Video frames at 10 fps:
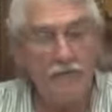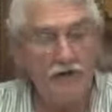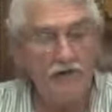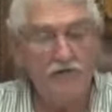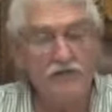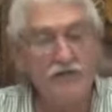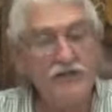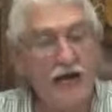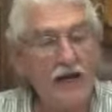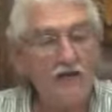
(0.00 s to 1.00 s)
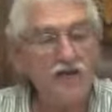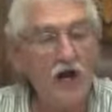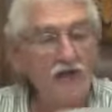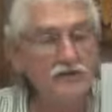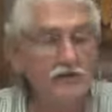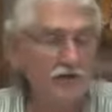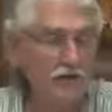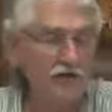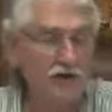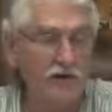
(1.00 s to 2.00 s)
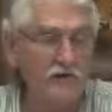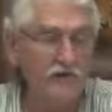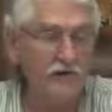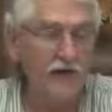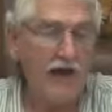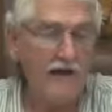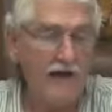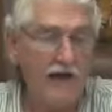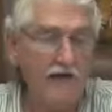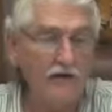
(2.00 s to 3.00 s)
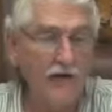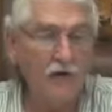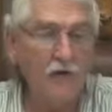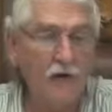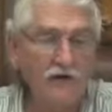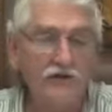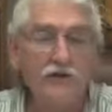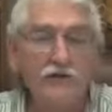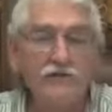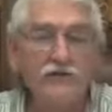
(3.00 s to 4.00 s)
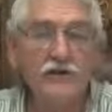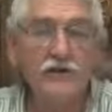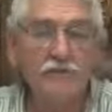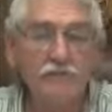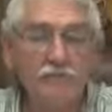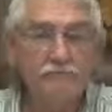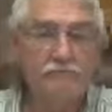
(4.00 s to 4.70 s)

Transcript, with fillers: I mean, if she's that exhausted and the adrenals are that down, what's your concern?